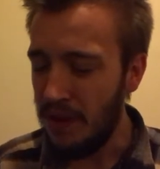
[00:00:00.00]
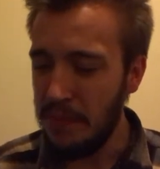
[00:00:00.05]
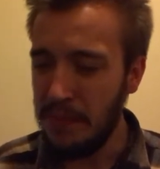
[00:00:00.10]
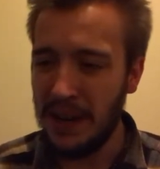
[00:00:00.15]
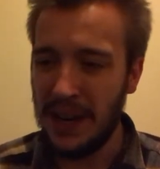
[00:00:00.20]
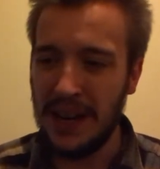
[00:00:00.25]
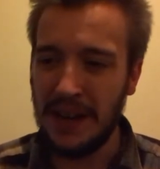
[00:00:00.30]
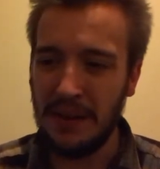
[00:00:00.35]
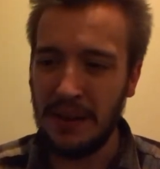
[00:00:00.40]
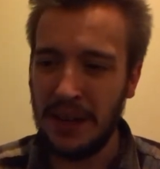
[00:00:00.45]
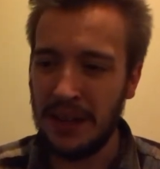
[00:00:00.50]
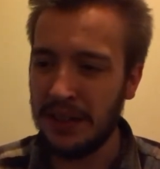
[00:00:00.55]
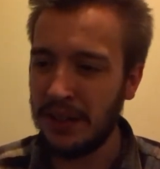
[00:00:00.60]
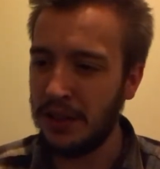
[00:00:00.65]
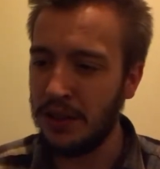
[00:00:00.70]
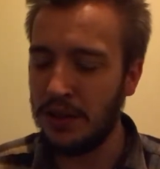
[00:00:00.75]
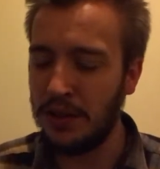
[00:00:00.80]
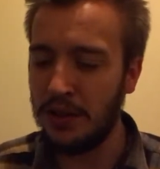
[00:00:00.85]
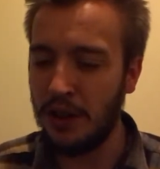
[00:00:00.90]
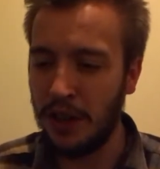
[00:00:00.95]
But again, I'm getting
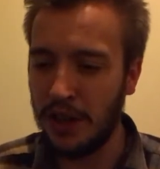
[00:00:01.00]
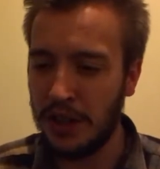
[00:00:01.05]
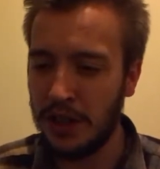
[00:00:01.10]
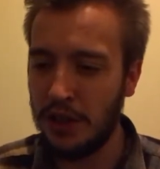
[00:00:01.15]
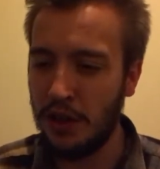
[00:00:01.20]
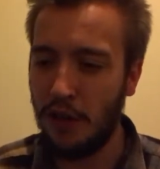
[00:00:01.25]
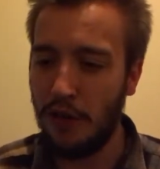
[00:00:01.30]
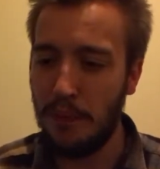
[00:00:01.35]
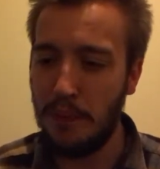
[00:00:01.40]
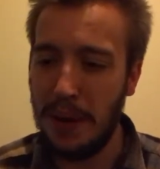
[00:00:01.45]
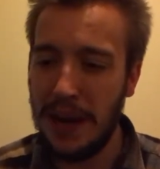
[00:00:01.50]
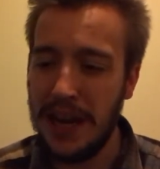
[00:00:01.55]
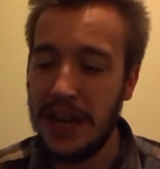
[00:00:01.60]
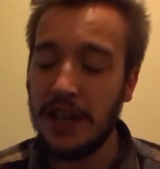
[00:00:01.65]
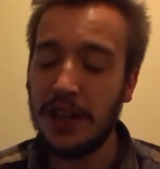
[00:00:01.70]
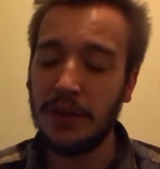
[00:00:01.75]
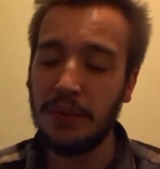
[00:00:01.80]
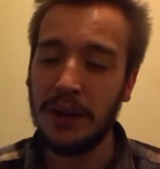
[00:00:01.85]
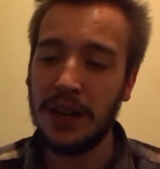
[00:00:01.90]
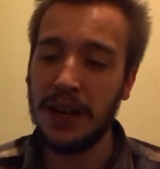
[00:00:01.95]
sort of like soft
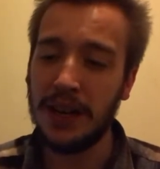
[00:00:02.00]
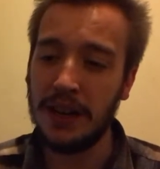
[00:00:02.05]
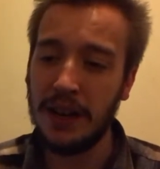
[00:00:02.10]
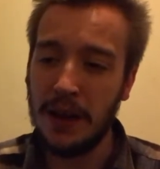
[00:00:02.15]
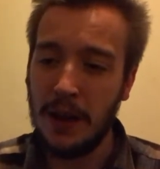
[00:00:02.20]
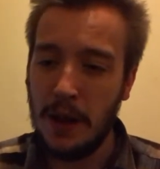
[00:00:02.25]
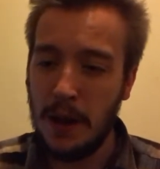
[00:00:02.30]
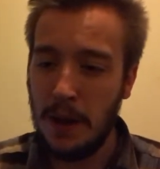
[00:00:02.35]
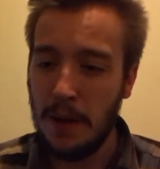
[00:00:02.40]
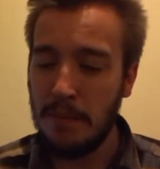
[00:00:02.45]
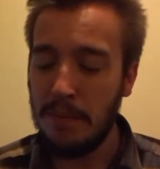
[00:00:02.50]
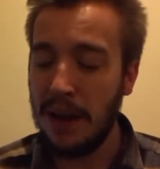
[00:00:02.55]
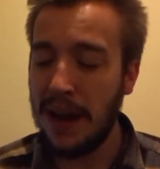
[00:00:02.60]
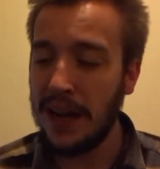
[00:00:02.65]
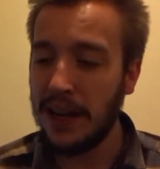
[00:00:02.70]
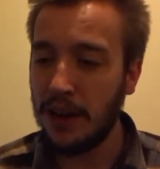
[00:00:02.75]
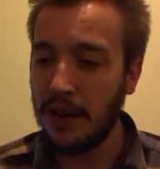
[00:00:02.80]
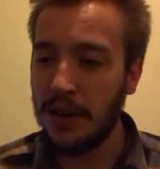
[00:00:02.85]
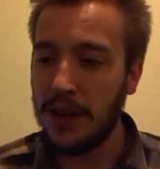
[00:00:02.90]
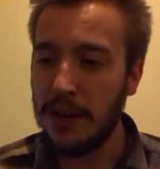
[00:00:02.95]
peach, I'm getting
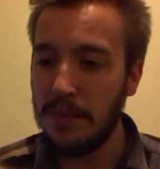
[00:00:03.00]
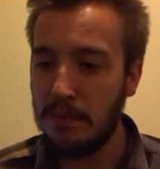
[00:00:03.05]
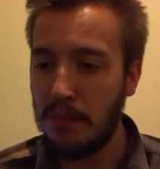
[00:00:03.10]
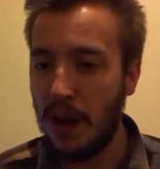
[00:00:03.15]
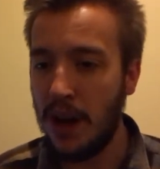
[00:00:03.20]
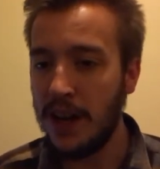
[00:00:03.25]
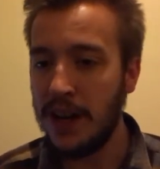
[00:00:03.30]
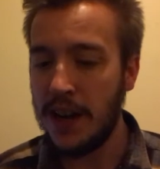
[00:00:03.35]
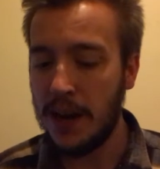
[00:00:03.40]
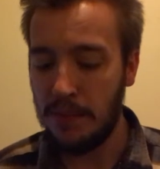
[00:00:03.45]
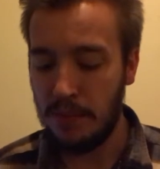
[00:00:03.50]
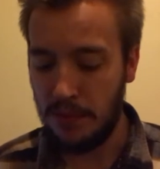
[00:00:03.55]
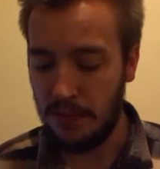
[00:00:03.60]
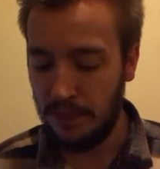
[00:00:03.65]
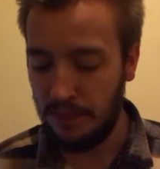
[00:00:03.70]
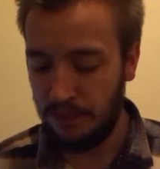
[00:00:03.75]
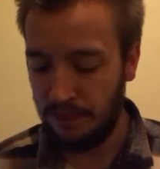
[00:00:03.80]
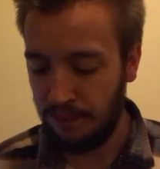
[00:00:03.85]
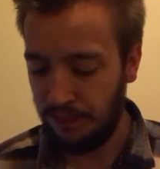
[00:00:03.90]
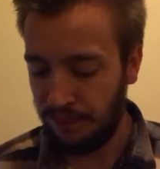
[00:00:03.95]
mango, getting
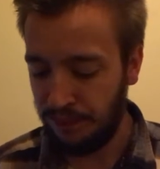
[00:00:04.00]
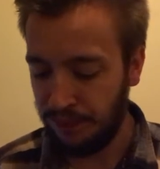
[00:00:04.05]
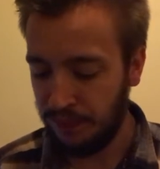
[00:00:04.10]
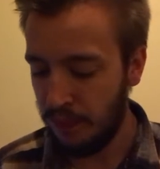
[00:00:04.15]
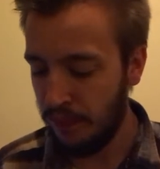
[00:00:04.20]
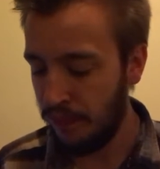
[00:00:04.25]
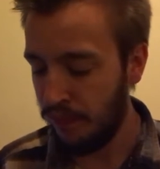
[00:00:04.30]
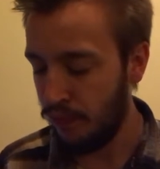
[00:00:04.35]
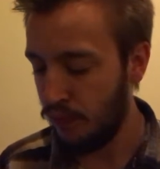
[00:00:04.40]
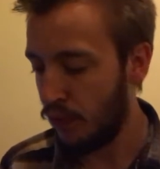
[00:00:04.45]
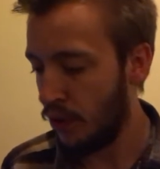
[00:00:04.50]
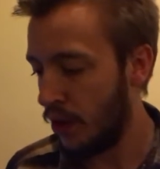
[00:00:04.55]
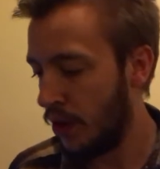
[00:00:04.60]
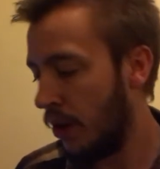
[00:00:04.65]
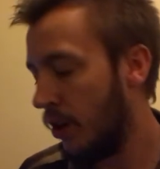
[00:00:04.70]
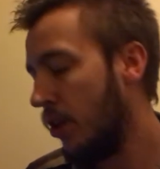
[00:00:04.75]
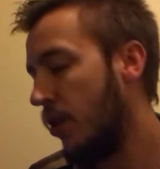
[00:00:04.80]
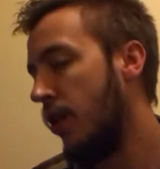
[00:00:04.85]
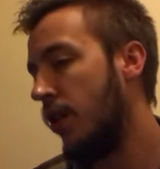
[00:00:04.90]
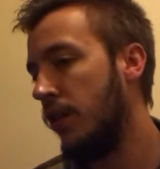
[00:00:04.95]
pineapple.
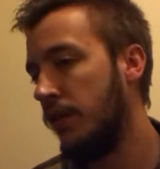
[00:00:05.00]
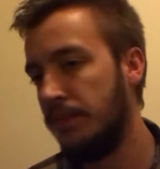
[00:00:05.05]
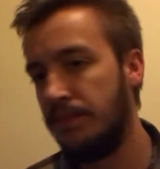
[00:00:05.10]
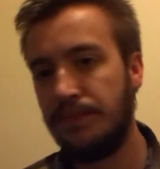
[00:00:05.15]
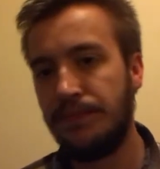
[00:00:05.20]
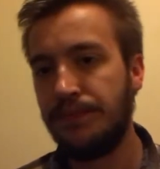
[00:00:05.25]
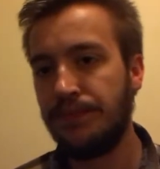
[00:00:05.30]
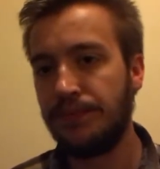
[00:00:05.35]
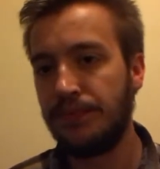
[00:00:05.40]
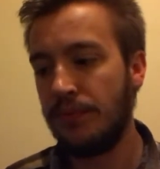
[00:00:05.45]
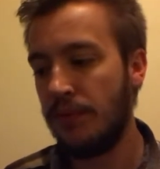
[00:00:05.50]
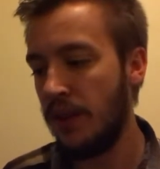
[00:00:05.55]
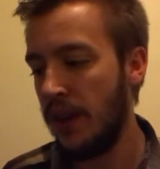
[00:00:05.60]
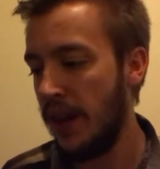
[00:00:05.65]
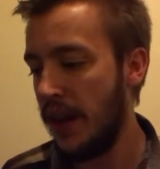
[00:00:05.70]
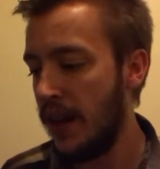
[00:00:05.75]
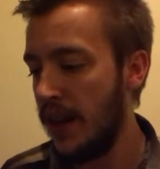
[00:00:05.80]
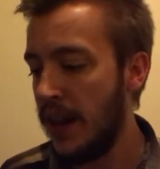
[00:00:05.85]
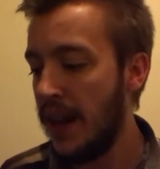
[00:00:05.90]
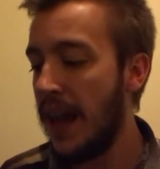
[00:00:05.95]
Oh,
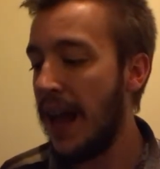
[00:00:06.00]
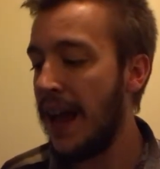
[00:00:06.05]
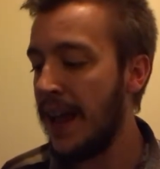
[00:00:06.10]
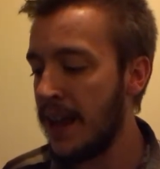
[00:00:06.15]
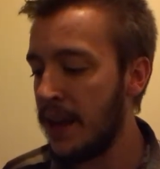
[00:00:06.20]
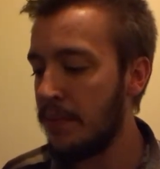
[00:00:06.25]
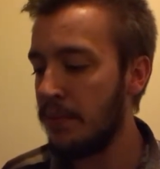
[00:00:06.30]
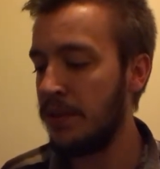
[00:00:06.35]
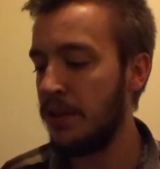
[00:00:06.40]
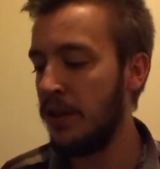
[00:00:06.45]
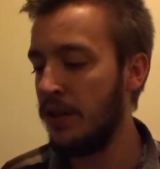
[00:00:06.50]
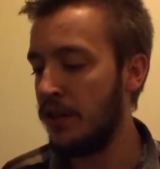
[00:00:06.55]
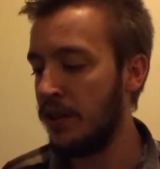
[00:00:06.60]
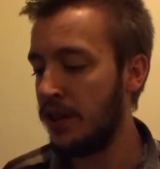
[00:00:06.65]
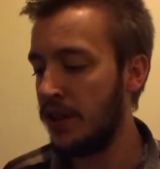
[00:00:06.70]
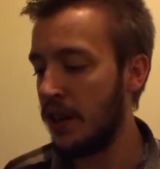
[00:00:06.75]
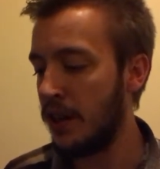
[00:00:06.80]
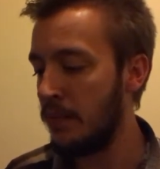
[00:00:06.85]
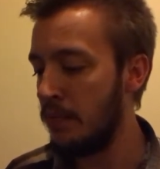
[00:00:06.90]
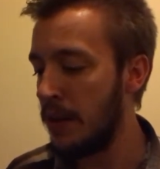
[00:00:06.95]
absolutely
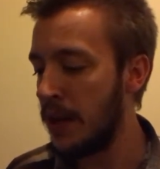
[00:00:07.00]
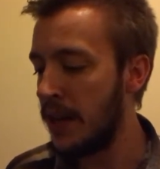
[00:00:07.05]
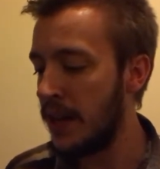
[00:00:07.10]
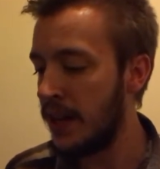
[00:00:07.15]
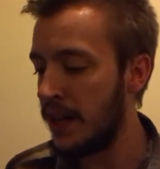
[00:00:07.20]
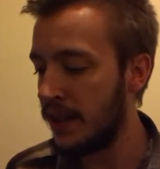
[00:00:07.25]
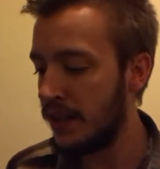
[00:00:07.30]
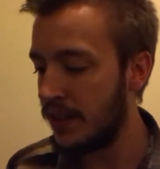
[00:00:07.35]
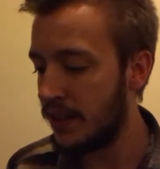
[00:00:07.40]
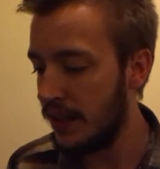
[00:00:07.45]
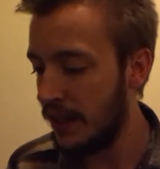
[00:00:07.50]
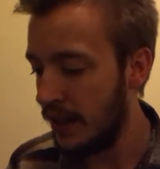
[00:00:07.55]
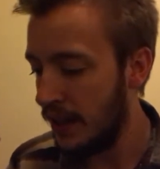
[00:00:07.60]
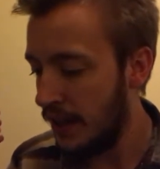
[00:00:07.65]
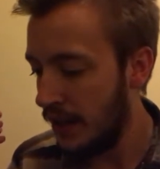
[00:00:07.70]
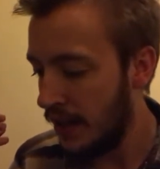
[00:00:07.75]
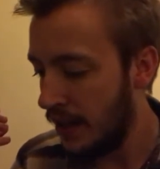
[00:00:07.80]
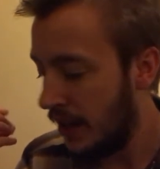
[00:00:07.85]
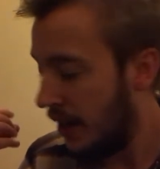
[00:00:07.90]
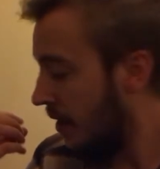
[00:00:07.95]
stunning beer. It's
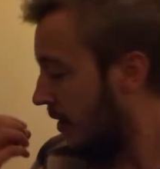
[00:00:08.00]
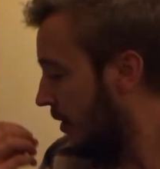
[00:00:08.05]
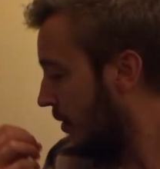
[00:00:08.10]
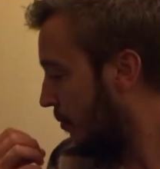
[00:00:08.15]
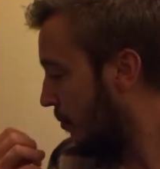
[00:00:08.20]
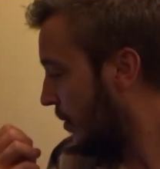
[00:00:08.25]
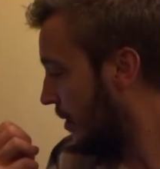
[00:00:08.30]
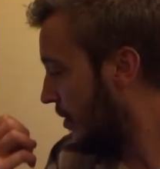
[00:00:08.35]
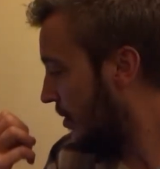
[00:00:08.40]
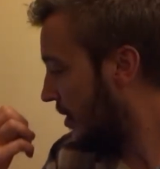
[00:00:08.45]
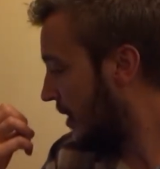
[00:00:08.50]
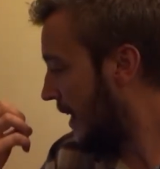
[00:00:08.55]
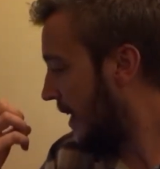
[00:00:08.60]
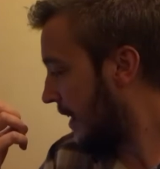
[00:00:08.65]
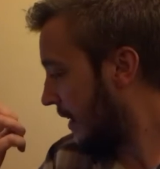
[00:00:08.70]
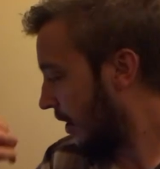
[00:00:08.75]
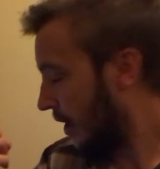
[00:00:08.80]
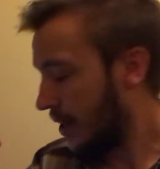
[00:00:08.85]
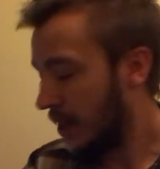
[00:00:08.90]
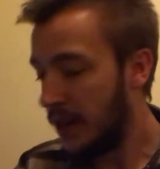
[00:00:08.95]
when you
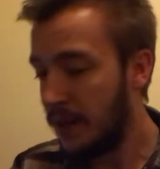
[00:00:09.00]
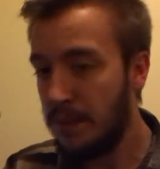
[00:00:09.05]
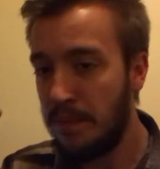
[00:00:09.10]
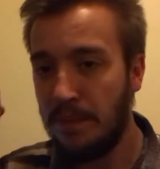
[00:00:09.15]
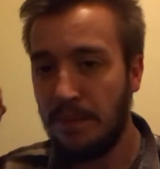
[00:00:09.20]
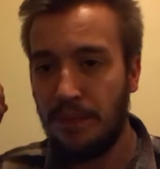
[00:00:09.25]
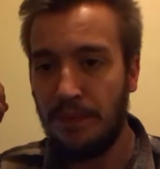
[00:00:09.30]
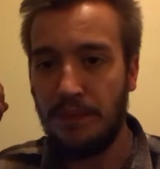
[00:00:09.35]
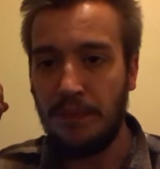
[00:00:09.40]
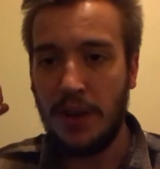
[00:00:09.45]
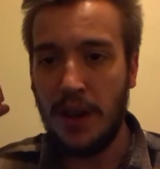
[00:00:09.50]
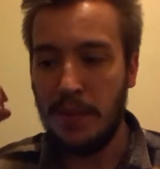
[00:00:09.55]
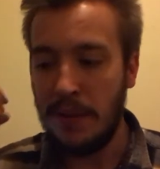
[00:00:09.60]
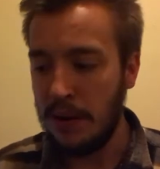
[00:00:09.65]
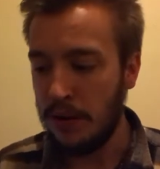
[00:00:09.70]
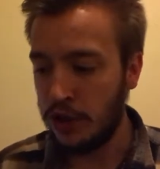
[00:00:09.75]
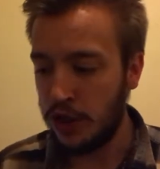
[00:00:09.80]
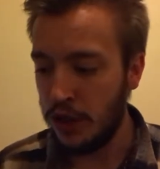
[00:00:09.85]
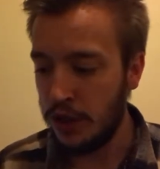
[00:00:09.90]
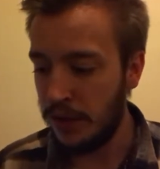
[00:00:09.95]
say like
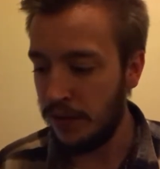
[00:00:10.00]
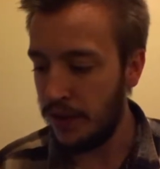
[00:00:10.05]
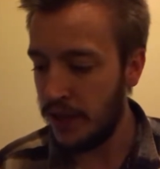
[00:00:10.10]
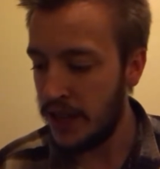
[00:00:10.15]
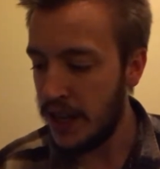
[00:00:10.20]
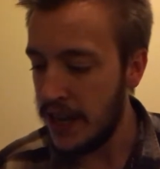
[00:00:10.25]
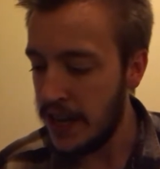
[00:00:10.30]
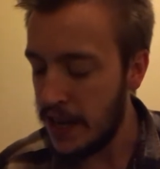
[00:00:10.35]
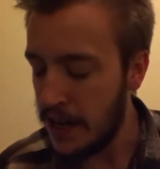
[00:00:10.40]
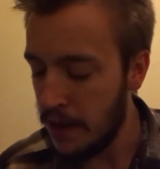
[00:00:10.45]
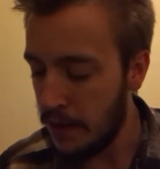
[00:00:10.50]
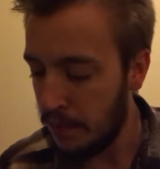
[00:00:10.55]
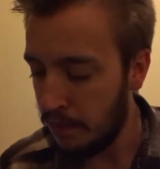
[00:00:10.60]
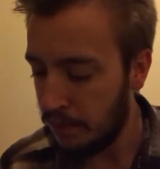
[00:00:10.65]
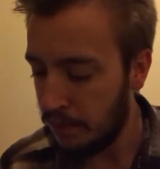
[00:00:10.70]
about juice fatigue,